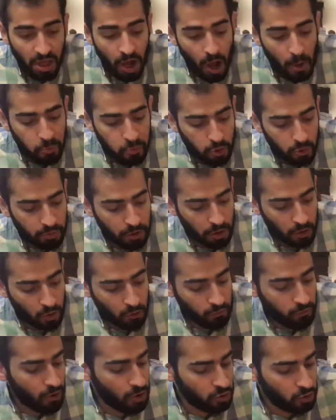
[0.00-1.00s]
Up to me.
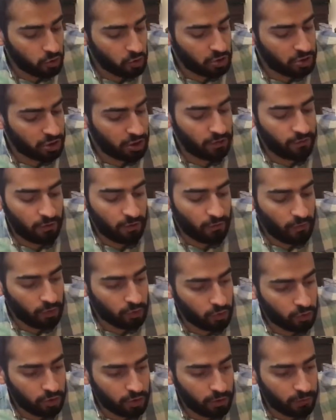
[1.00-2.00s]
Or 1, 2, 3, 4,
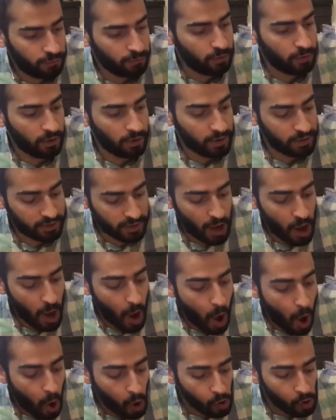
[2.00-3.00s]
1, 2, 3, 4. It's
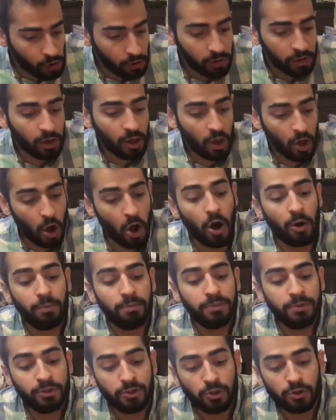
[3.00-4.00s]
all
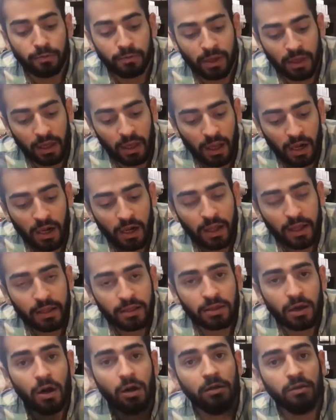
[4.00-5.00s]
up to me.
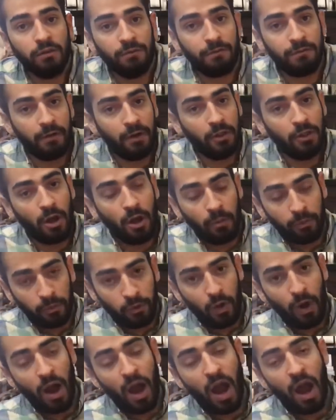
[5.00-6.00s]
It's all the freedom
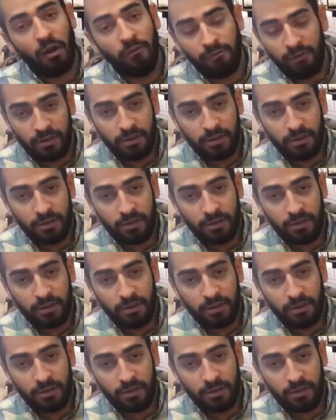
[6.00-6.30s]
you have.